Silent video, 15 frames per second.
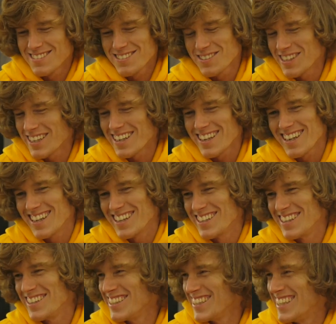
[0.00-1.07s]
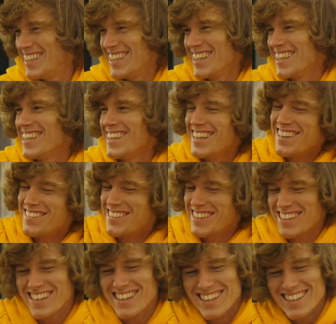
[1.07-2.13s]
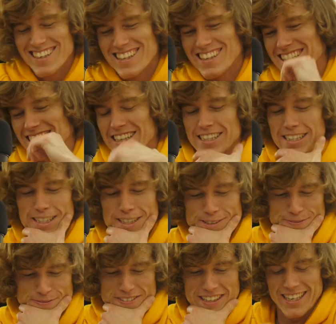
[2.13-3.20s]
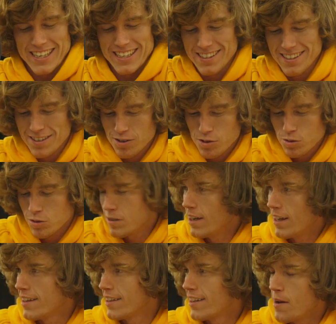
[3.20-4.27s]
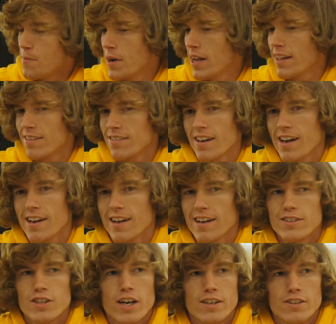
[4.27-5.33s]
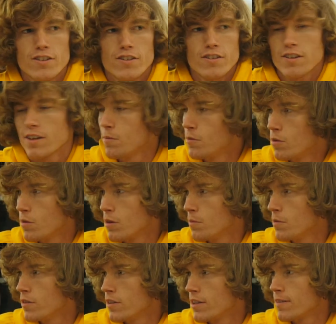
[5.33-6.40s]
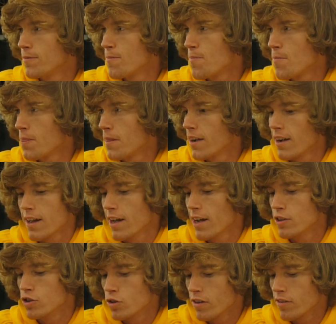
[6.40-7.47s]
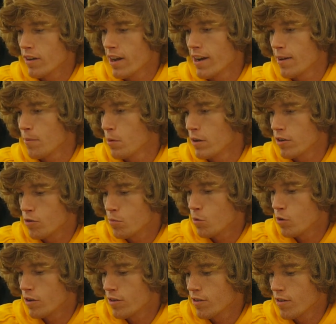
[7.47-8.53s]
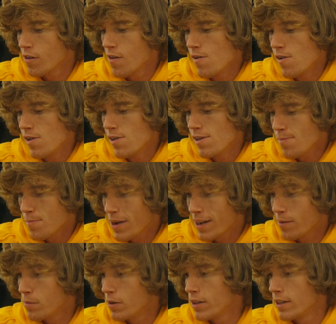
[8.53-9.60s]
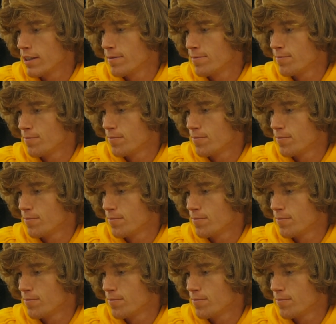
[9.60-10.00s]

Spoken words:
Great guy, you know. No, I'm kidding. Yeah, it's cool. I like skating. I try to just keep doing what I'm doing. I enjoy skating, playing sports, making money,